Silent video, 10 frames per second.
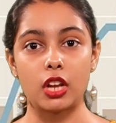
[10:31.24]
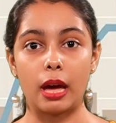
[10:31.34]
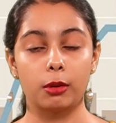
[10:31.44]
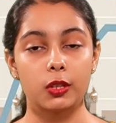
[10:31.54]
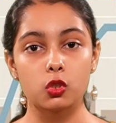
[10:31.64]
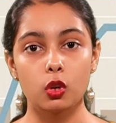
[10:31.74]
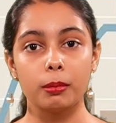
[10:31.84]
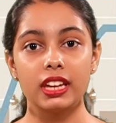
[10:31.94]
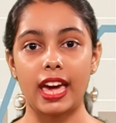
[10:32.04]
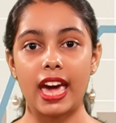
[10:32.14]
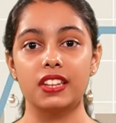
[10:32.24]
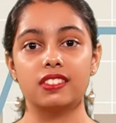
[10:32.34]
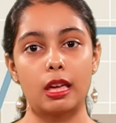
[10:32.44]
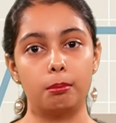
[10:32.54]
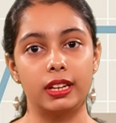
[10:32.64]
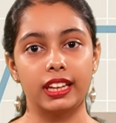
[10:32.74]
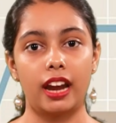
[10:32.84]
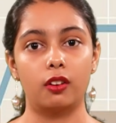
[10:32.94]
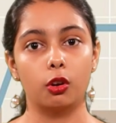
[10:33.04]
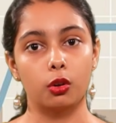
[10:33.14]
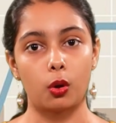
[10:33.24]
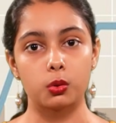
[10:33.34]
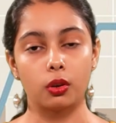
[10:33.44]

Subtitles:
time consuming, and sampling error could also